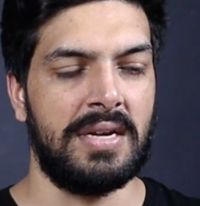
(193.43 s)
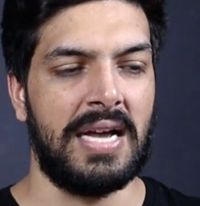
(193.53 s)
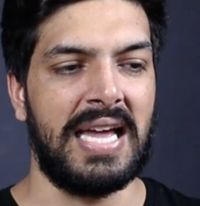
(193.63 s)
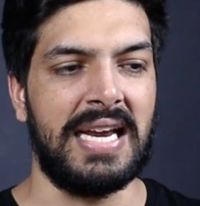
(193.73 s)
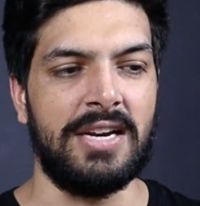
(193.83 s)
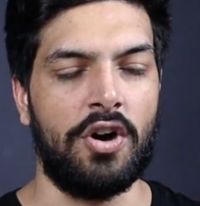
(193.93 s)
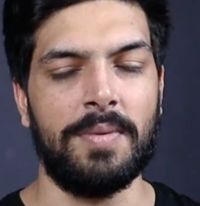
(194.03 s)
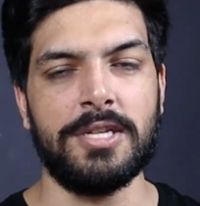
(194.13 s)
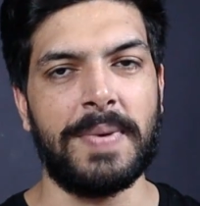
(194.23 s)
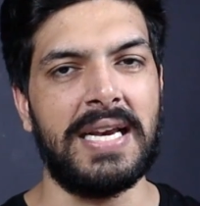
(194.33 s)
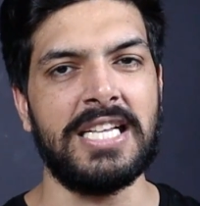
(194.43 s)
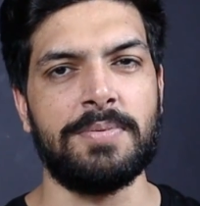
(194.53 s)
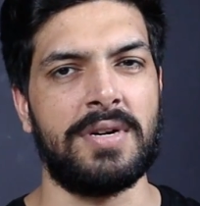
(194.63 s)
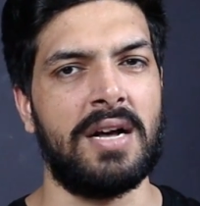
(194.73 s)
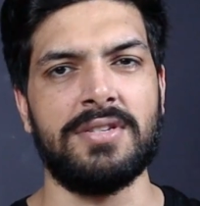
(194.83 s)
And in normal spelling it's
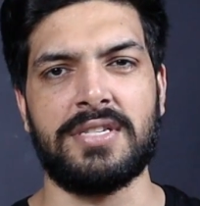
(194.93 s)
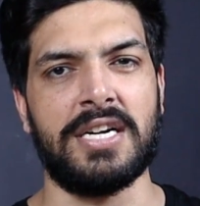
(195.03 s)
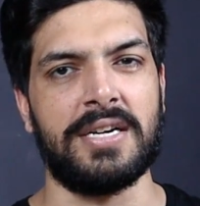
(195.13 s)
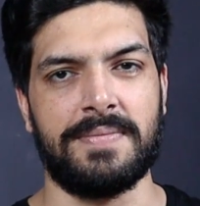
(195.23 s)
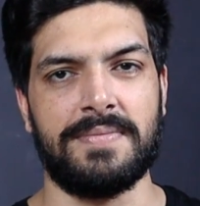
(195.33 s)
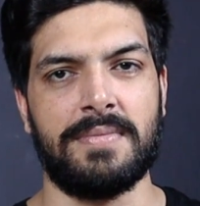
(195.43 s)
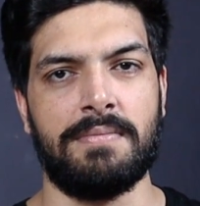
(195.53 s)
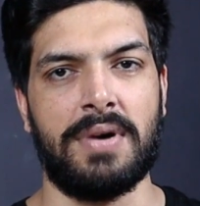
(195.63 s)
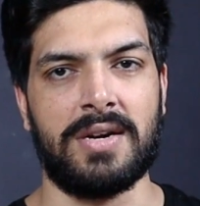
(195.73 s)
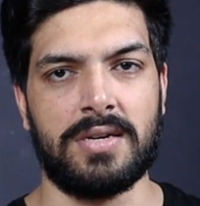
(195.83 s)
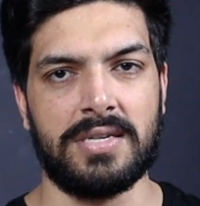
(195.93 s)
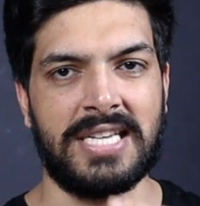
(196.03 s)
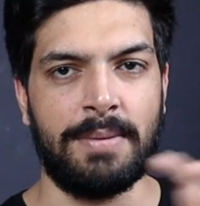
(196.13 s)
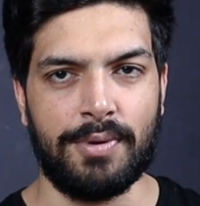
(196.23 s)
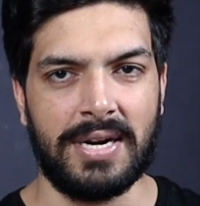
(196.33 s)
pronounced the, but
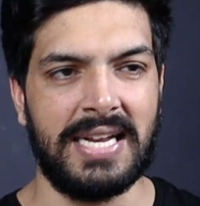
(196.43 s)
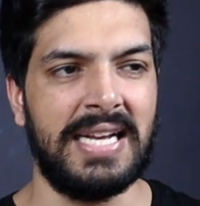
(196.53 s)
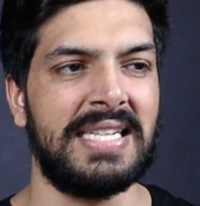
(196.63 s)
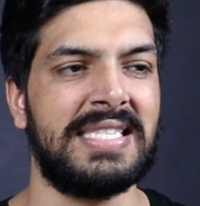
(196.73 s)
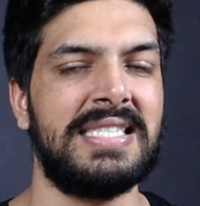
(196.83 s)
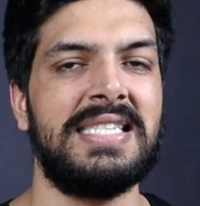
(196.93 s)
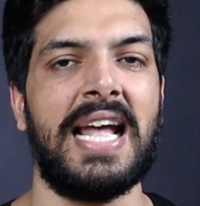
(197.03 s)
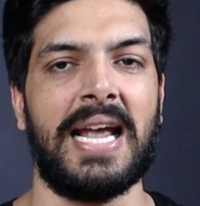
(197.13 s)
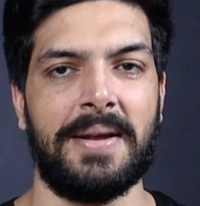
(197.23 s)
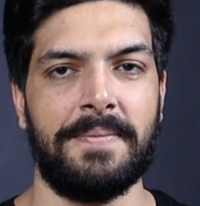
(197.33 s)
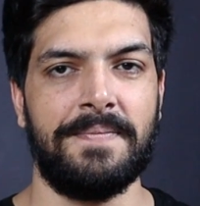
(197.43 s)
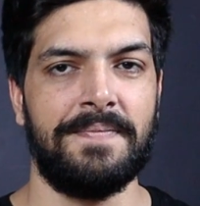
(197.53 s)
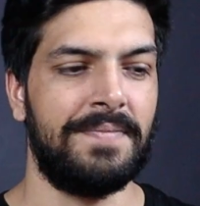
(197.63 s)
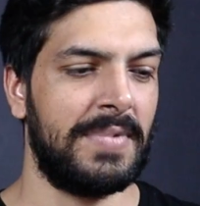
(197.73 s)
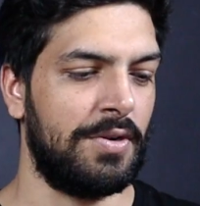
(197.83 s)
separately it's de.
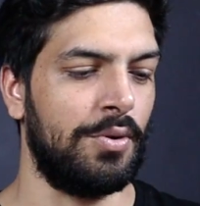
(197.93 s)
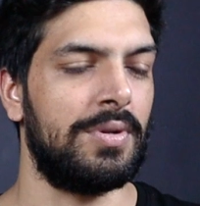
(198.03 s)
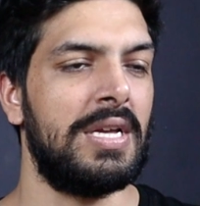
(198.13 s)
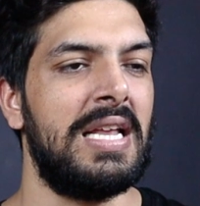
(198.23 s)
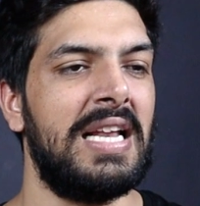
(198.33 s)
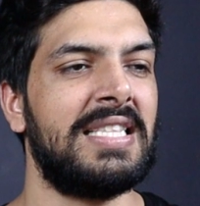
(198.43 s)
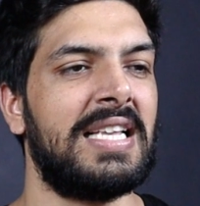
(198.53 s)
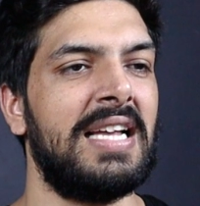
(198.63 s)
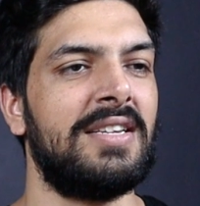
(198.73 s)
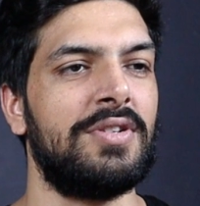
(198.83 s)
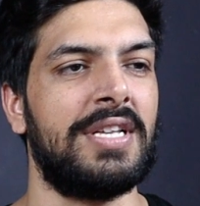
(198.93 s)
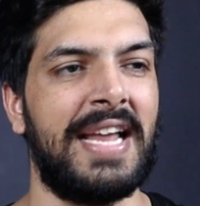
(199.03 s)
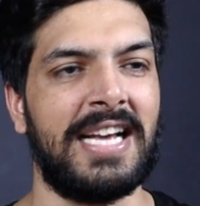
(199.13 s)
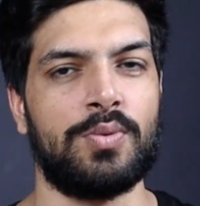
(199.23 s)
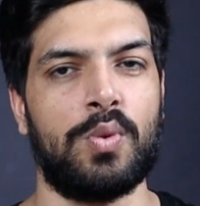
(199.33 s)
Cool. Let's get to the
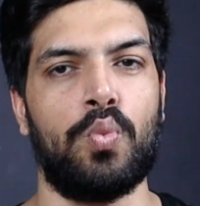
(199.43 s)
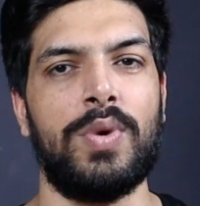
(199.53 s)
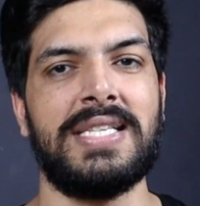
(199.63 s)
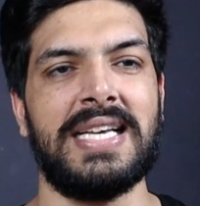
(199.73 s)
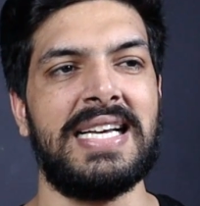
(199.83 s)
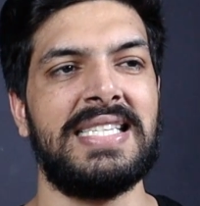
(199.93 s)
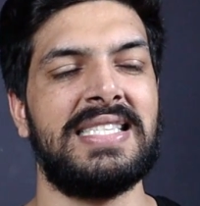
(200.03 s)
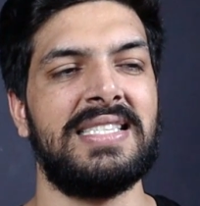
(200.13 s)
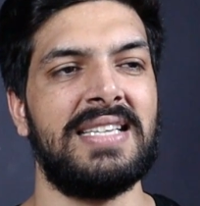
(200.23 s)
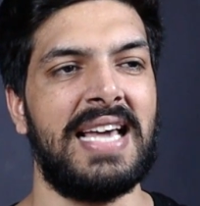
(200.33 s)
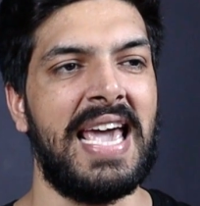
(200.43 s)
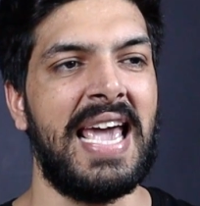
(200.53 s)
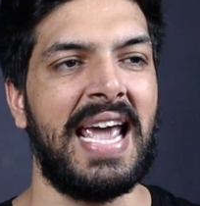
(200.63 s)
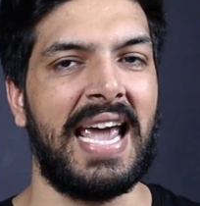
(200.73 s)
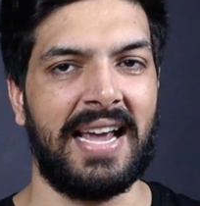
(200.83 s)
next one, which is
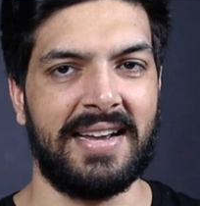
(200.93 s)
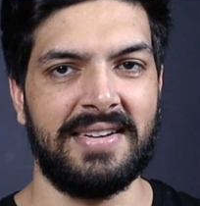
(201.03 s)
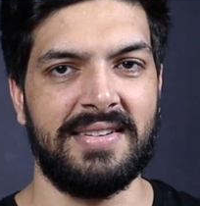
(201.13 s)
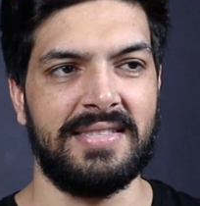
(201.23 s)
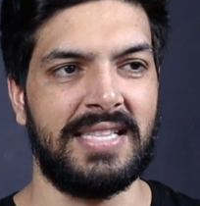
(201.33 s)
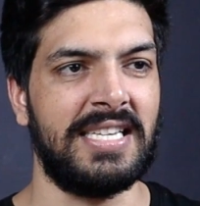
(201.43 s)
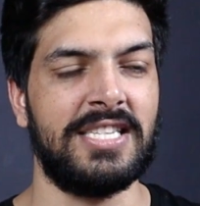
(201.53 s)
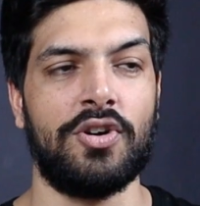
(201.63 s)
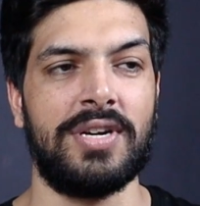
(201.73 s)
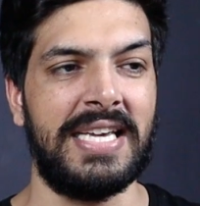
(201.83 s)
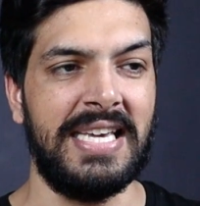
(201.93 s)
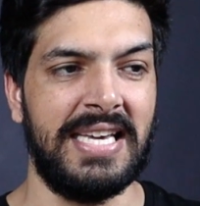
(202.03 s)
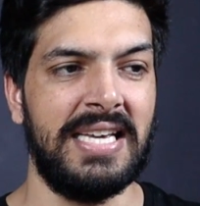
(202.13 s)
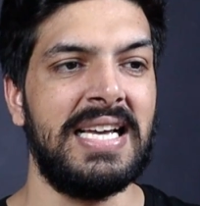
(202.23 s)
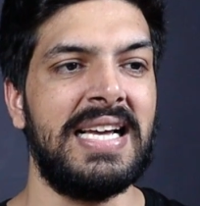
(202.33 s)
A. This is not
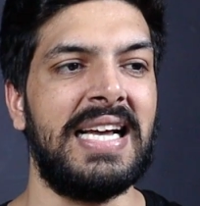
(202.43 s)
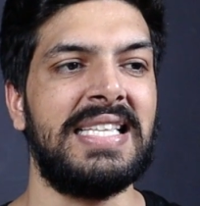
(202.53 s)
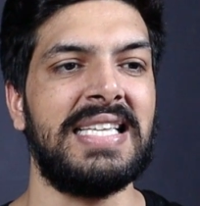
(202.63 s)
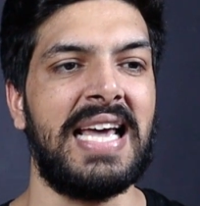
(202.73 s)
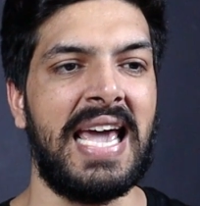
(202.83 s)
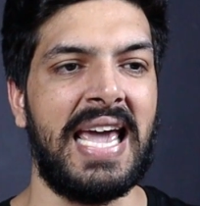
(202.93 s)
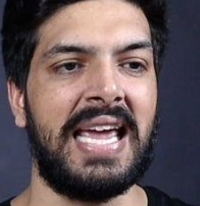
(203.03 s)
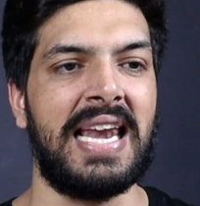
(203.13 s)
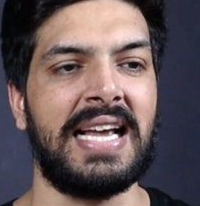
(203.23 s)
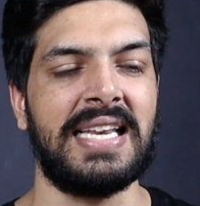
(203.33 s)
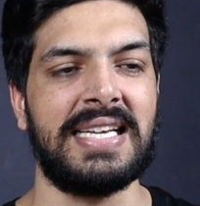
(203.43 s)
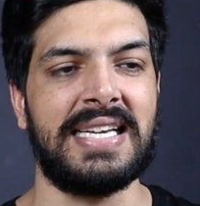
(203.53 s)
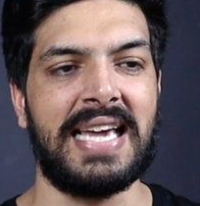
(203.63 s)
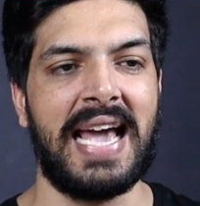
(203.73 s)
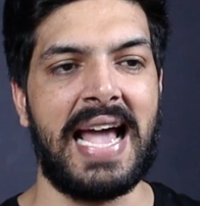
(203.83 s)
E, it's A, like
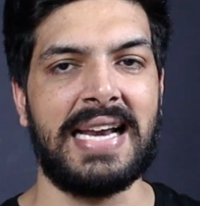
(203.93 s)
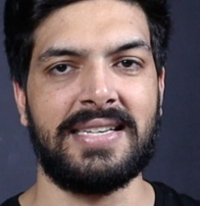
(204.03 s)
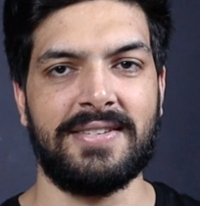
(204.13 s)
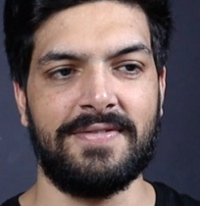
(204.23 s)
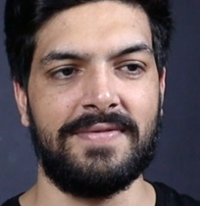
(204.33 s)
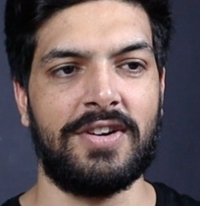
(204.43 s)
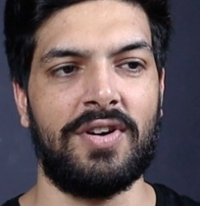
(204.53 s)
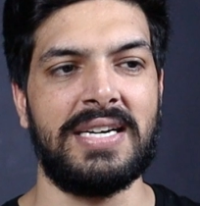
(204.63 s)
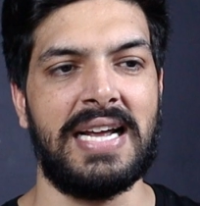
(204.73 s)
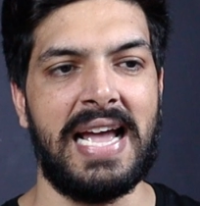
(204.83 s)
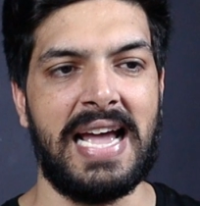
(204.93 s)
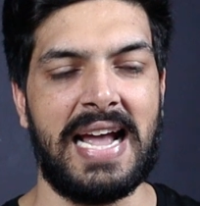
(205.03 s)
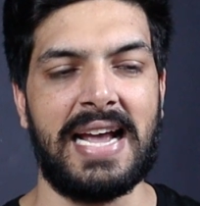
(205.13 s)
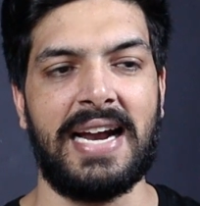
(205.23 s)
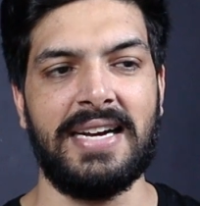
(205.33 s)
in get. You call it
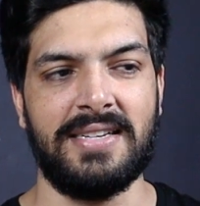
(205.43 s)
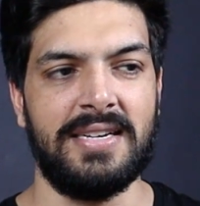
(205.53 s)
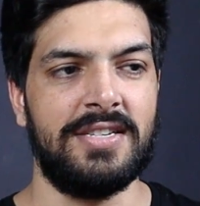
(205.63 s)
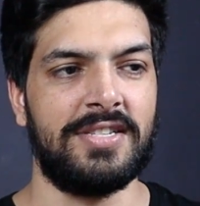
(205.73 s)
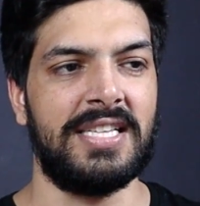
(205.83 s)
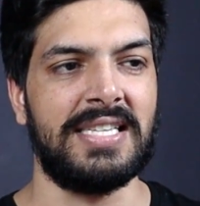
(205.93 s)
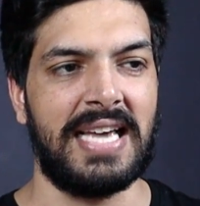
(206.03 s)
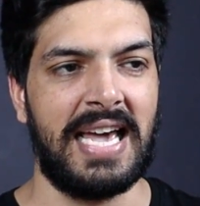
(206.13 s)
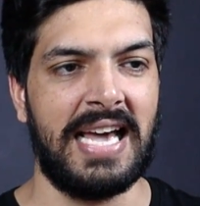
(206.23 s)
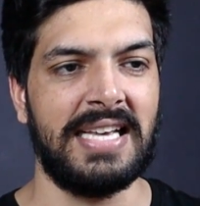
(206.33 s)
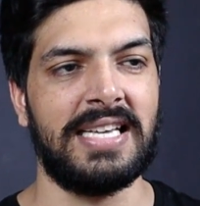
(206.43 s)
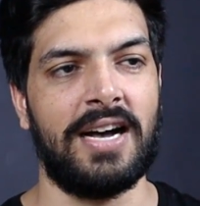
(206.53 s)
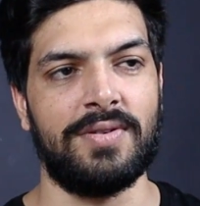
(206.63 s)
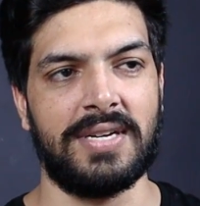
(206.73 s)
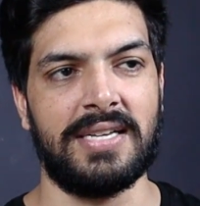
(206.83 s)
A, right? So this A
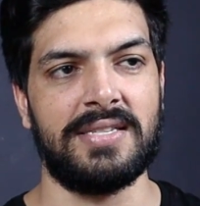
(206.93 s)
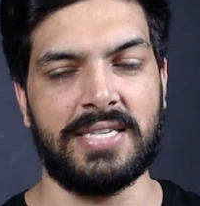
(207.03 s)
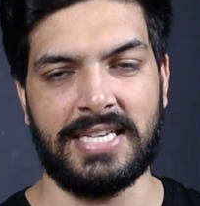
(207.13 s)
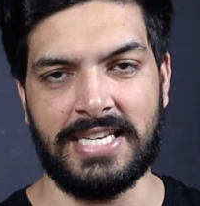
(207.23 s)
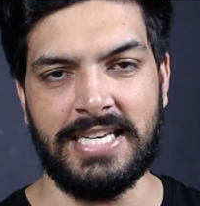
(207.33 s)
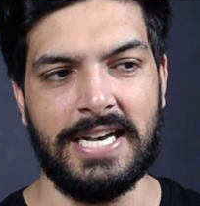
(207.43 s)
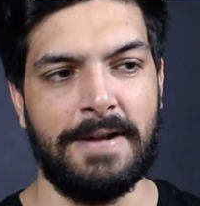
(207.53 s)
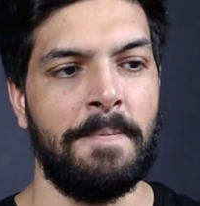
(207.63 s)
sound is E.